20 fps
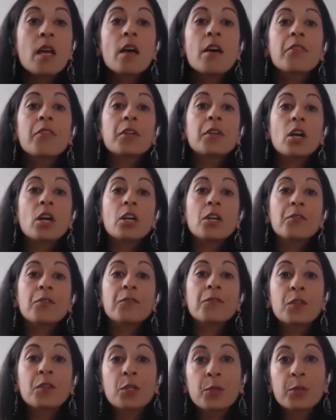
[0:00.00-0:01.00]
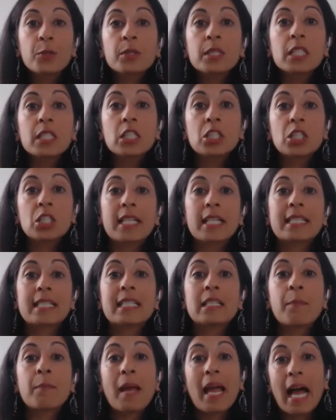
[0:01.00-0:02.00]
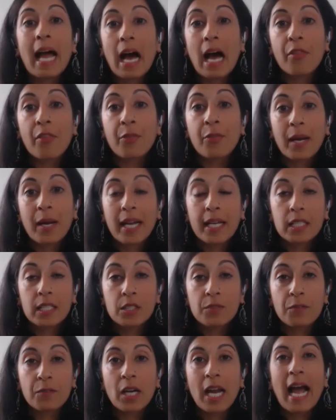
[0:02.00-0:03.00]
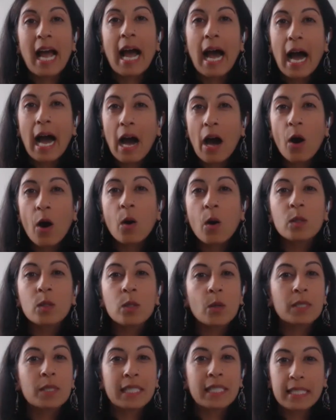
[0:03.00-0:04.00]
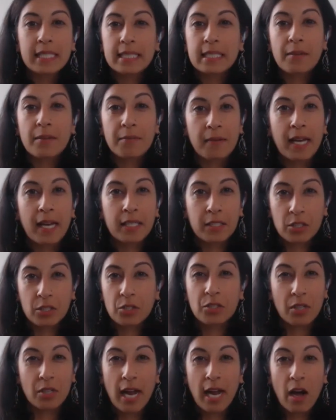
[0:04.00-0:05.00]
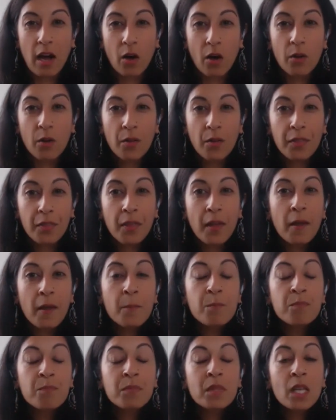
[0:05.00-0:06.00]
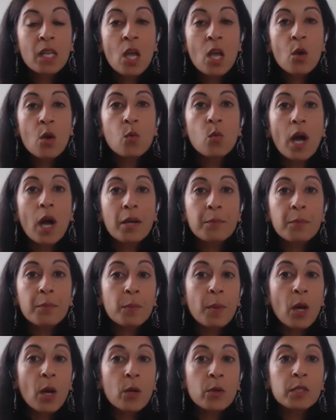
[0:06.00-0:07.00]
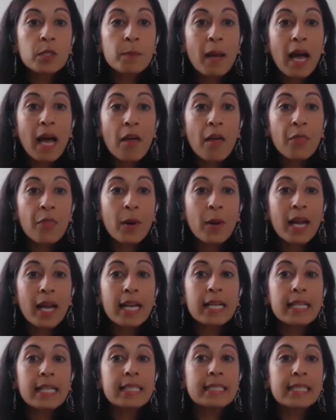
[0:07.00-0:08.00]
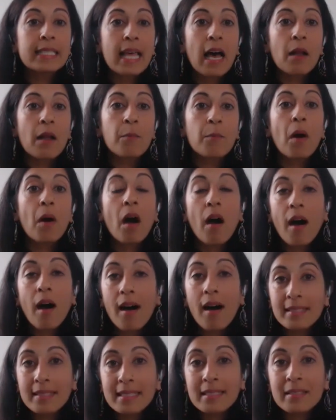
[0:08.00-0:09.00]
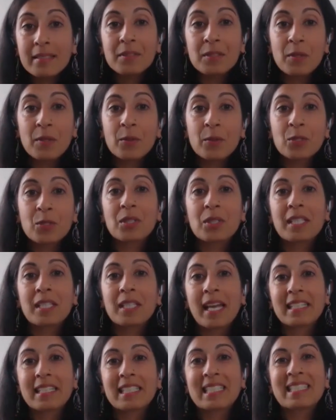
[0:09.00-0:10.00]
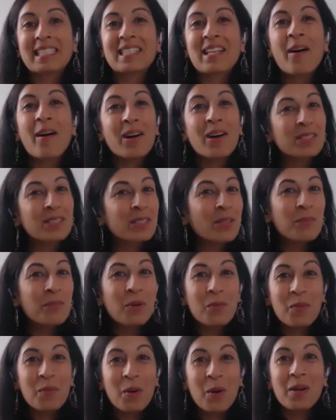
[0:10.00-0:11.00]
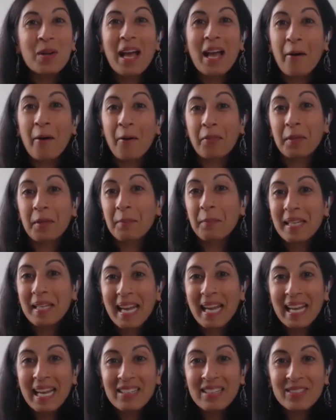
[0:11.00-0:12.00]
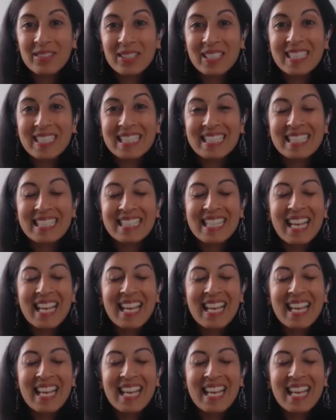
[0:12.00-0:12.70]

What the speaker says: There are a few suggested pathways for how loneliness affects your health. One proposed pathway is that positive social connections also promote healthy behaviors.